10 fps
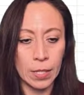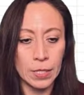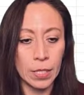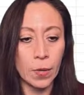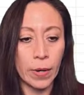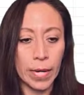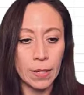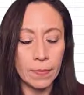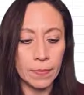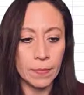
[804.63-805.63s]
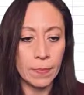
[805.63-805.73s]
And say okay.